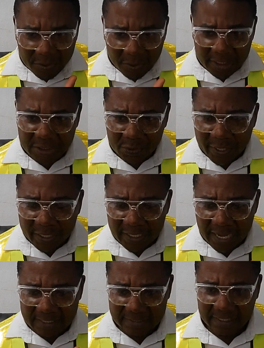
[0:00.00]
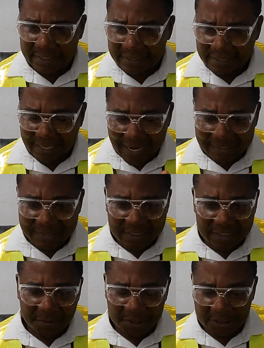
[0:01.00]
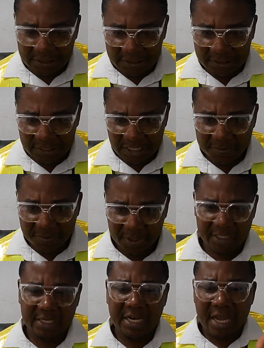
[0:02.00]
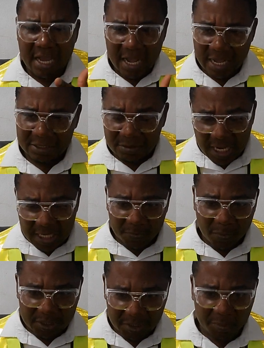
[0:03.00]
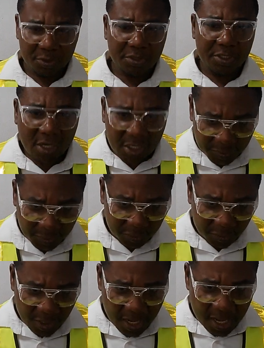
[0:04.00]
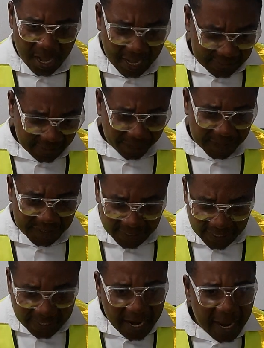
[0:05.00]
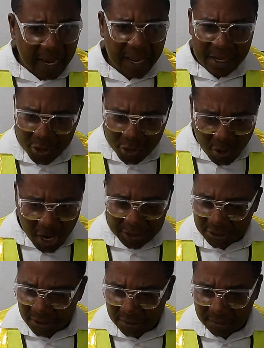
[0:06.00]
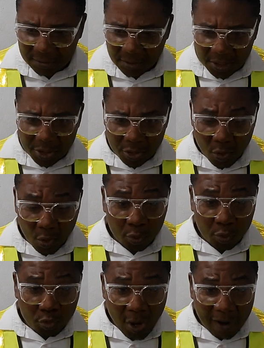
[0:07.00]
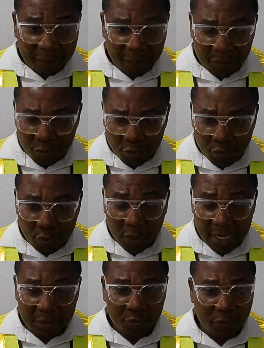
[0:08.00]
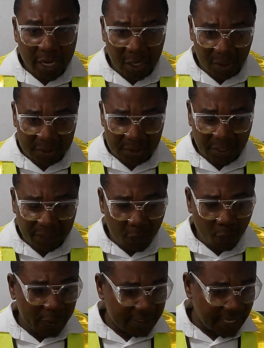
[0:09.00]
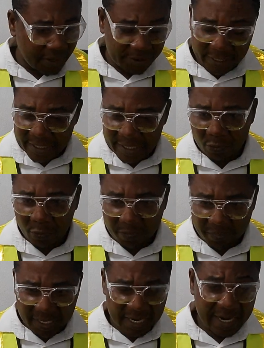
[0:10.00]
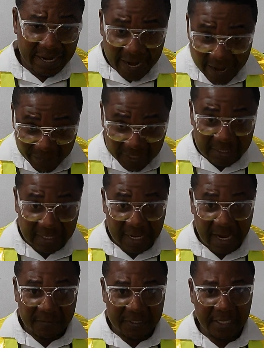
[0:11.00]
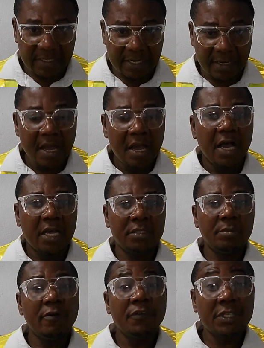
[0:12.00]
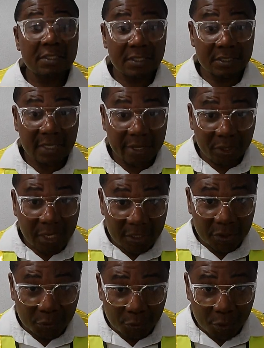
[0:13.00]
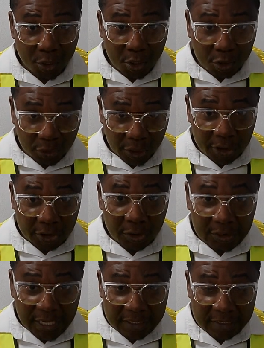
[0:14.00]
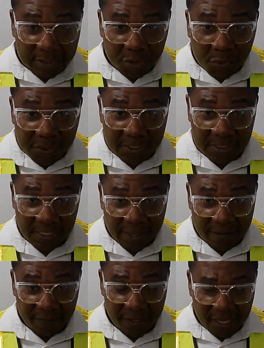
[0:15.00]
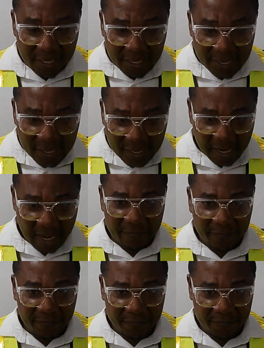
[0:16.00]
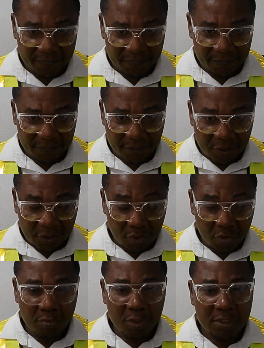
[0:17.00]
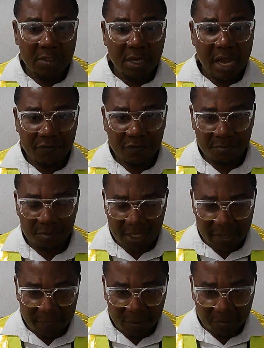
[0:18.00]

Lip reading: is quickly assessed, and this patient is transported as soon as possible to the hospital. As a first aider, you are just you can do a lot even without any equipment. And everything that I've said now are some of these things that you can do to ensure that you save a life. You must not have to be a